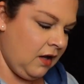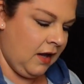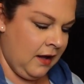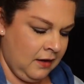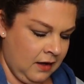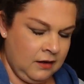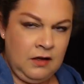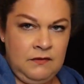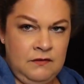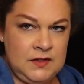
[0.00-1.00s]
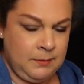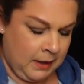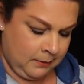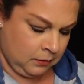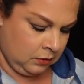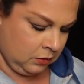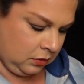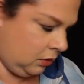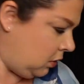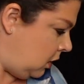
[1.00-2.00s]
And I love Invisibobble.
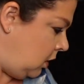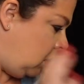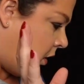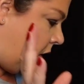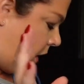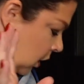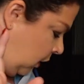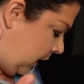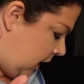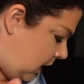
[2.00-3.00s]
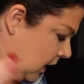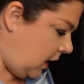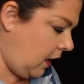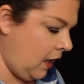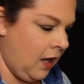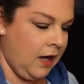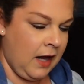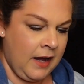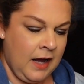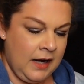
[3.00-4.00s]
Alright. And
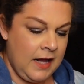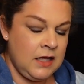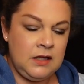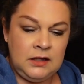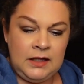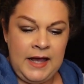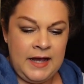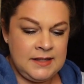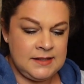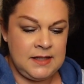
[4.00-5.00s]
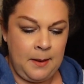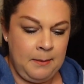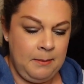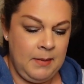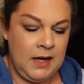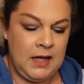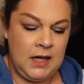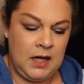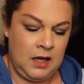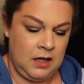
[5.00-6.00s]
I got a glass
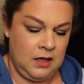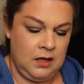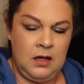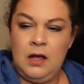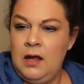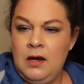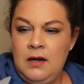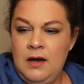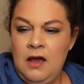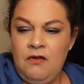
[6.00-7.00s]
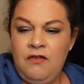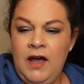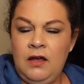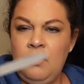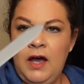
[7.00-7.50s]
mini nail file.